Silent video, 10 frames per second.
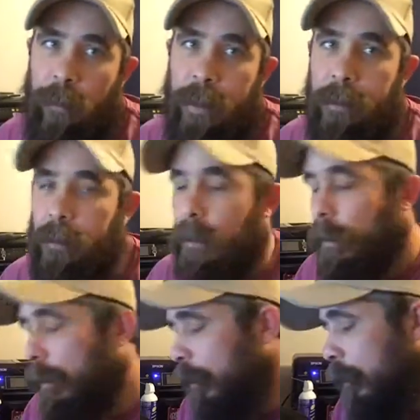minutes.
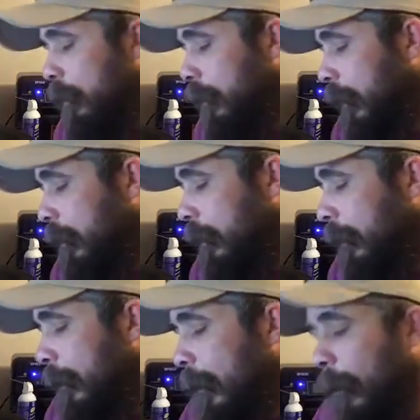Okay,
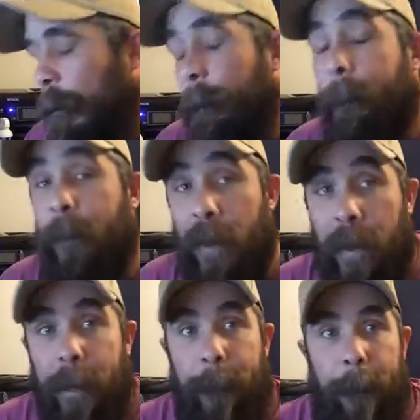
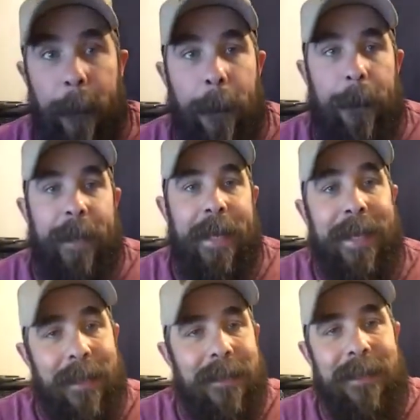but
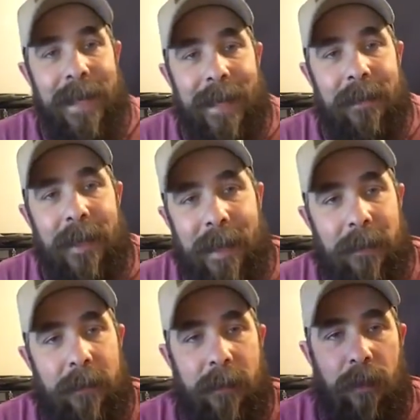inside that
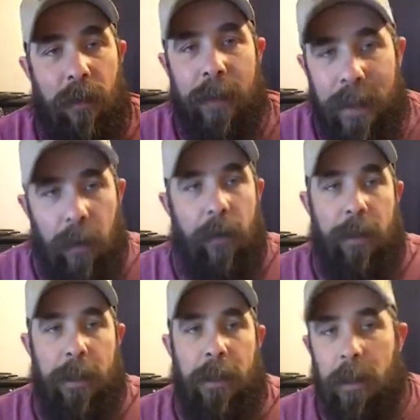little gear
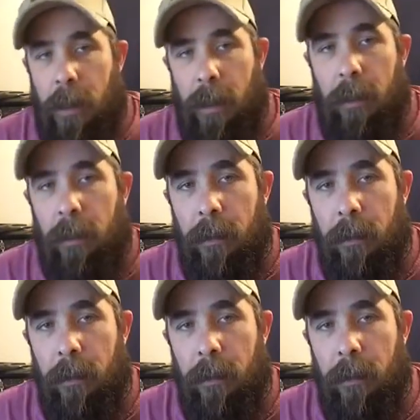looking thing